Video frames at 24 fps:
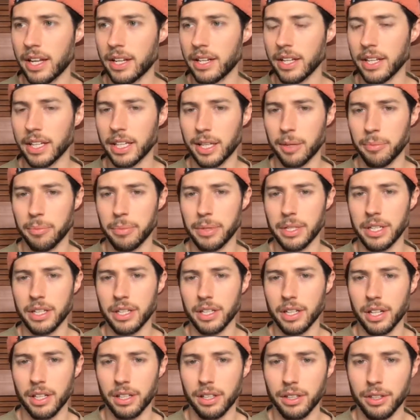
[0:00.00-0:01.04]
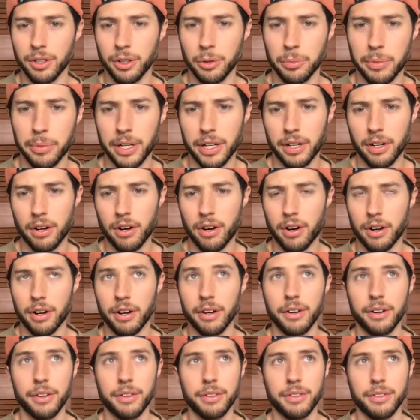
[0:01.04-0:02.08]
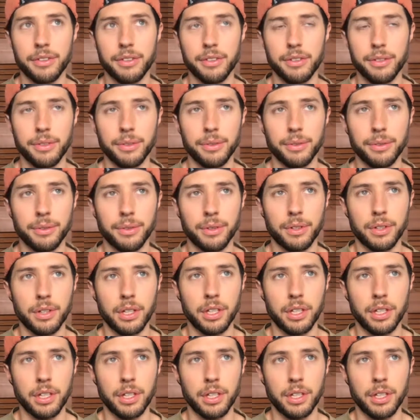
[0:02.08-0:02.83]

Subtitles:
it can be a little bit hard to